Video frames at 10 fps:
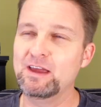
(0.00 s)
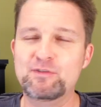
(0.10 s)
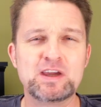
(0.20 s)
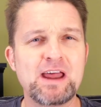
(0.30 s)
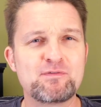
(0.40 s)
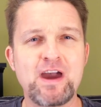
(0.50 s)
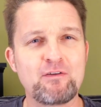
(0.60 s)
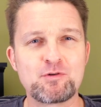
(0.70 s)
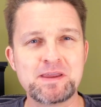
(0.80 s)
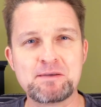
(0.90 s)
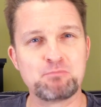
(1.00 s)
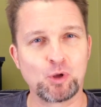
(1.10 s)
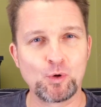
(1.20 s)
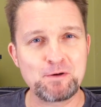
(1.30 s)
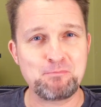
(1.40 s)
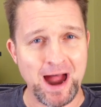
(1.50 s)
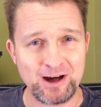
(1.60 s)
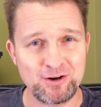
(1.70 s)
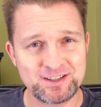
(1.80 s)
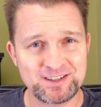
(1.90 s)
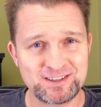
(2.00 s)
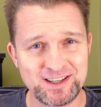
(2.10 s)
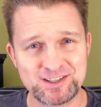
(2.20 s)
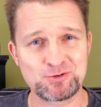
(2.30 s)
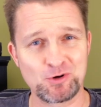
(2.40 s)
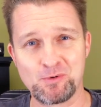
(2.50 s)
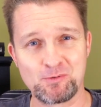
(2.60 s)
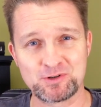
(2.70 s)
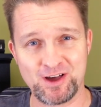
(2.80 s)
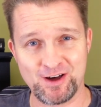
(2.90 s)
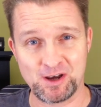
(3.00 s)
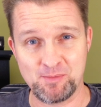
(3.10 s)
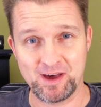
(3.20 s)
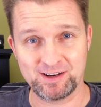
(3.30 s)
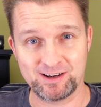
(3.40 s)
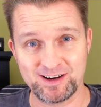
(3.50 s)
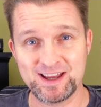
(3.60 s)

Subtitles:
If you can have government-employed pirates, that's sort of what we're talking about here.